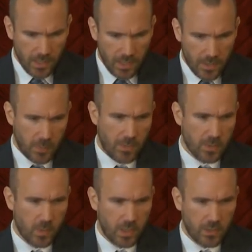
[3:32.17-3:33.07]
And perhaps
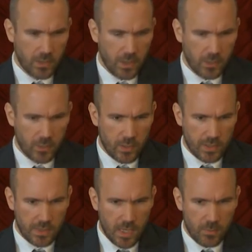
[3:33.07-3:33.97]
one good
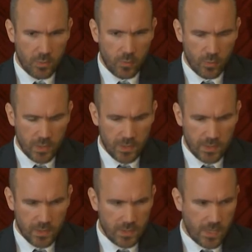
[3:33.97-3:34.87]
example is
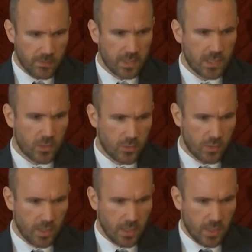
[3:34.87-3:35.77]
the 10th
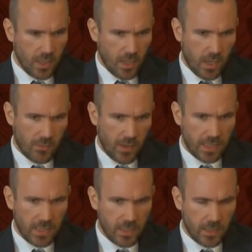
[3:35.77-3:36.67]
century
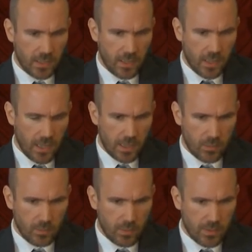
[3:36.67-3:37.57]
Viking
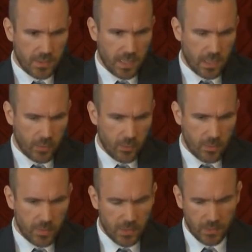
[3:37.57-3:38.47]
Egil
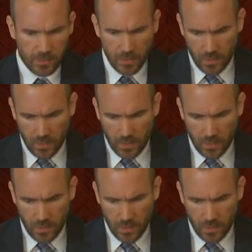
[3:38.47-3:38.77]
Skalla-Grimsson.